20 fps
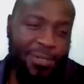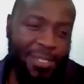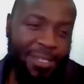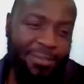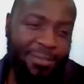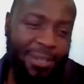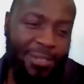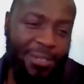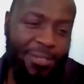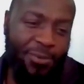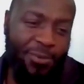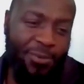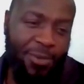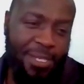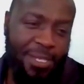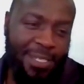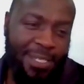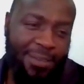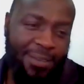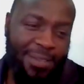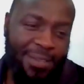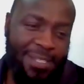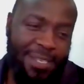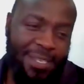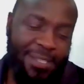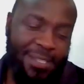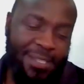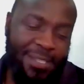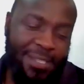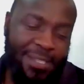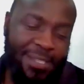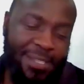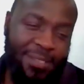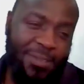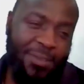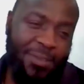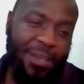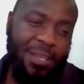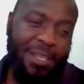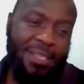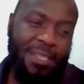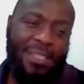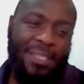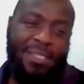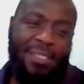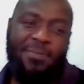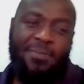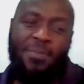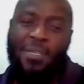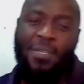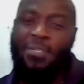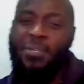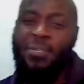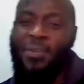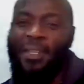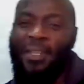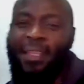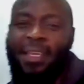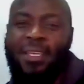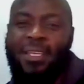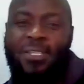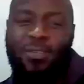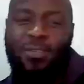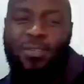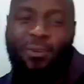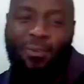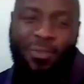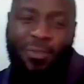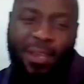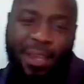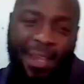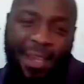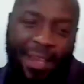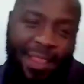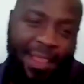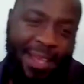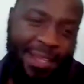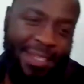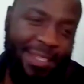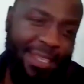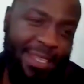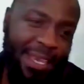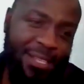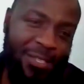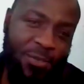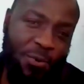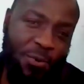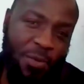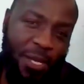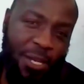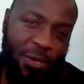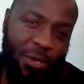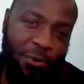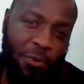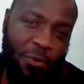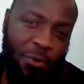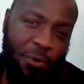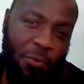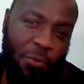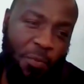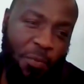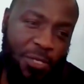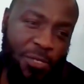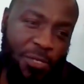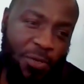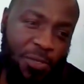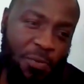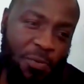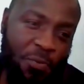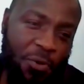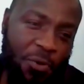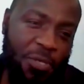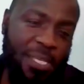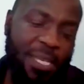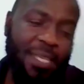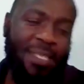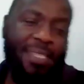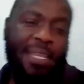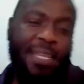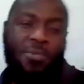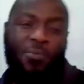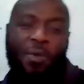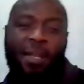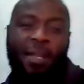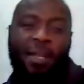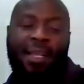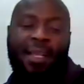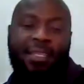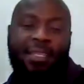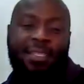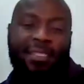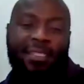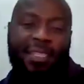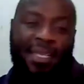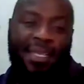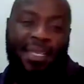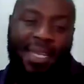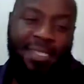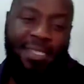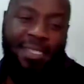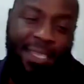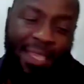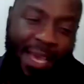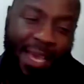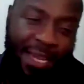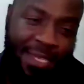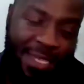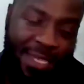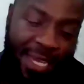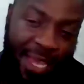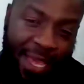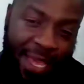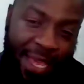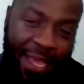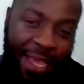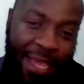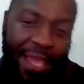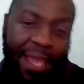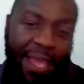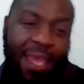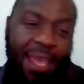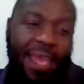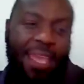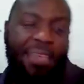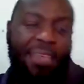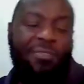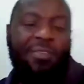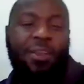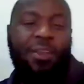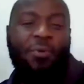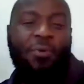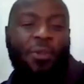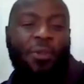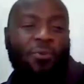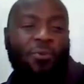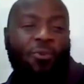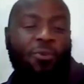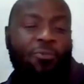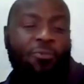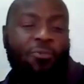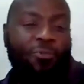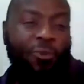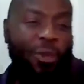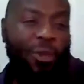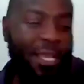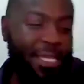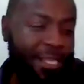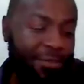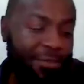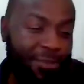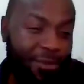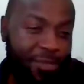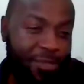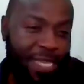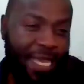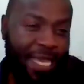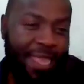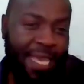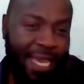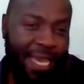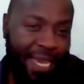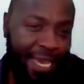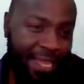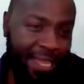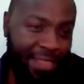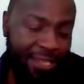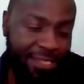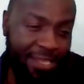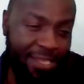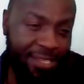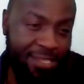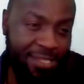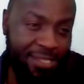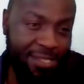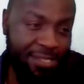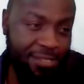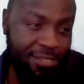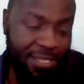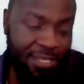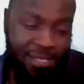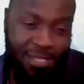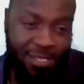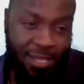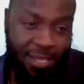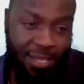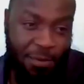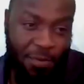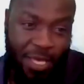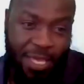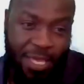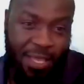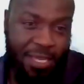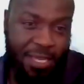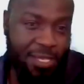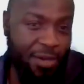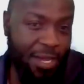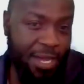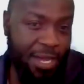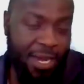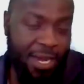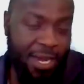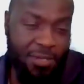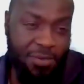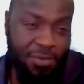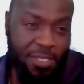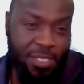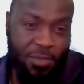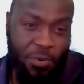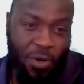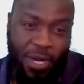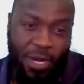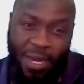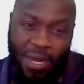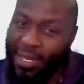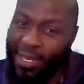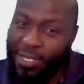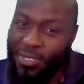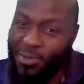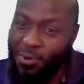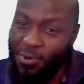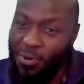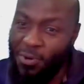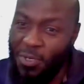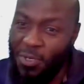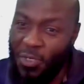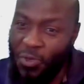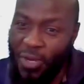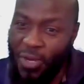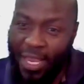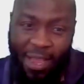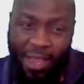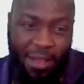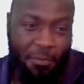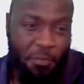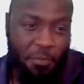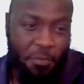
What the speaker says: even to what Remis has just mentioned, the issue of that there are so many open source projects that one can start. I see that even when you go for interviews, I think this is something that our graduates will need to hear